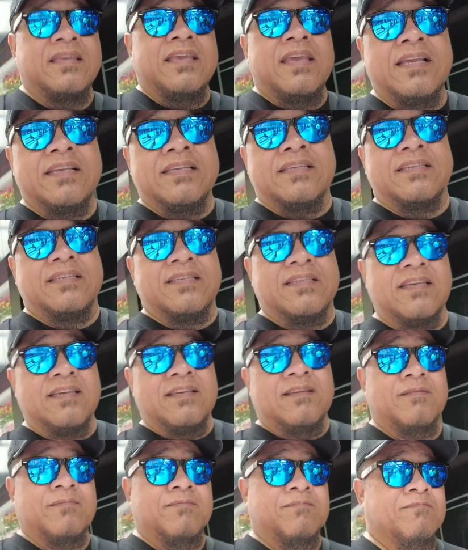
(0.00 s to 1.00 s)
Yes,
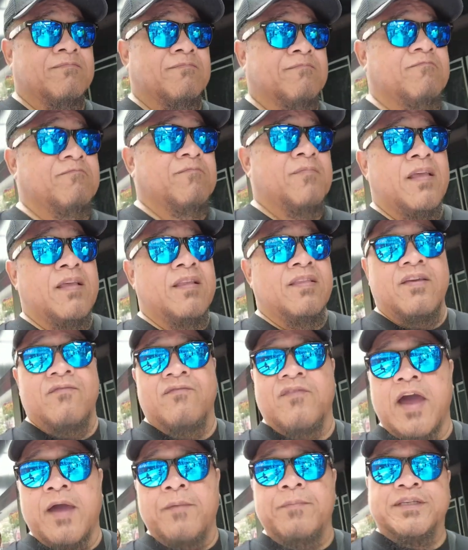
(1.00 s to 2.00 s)
the
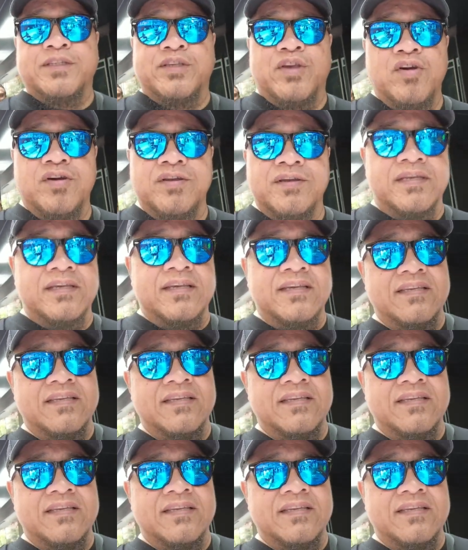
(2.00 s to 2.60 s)
vibe is good.